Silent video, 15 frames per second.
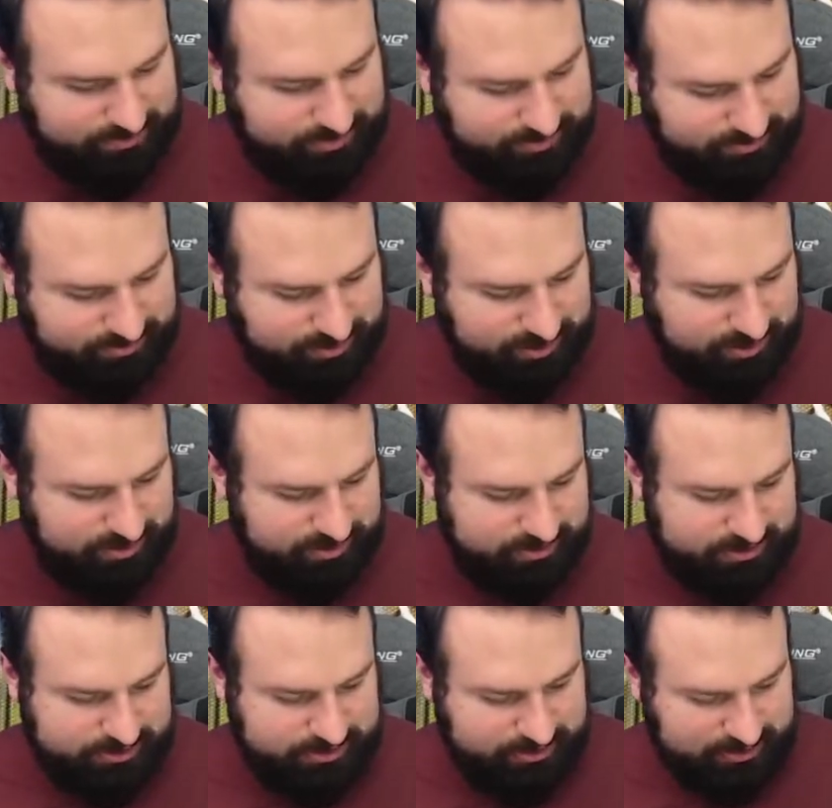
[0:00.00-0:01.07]
do the,
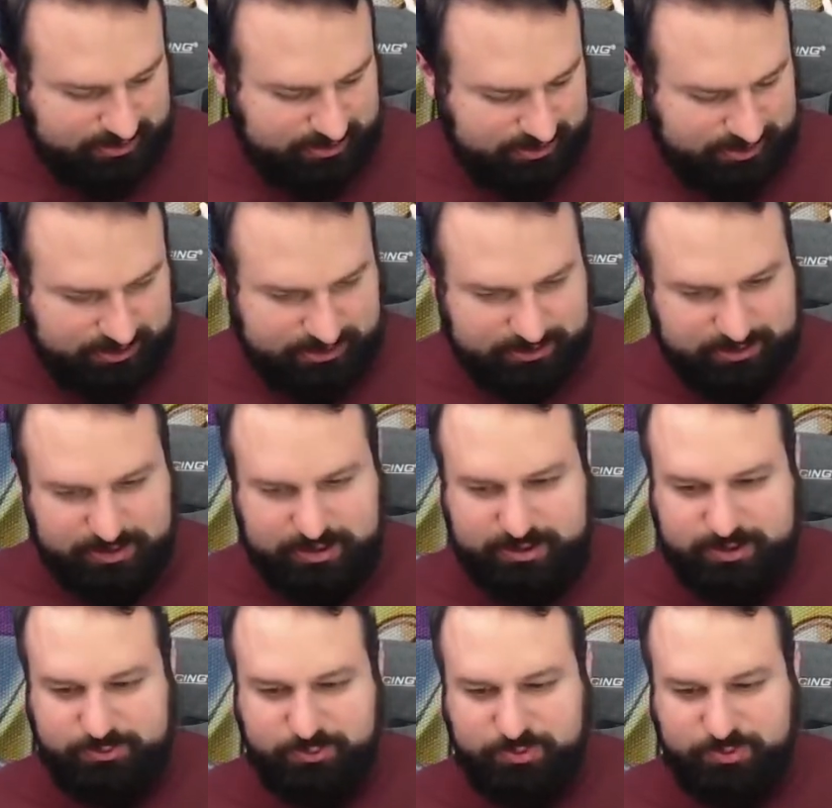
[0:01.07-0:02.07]
look,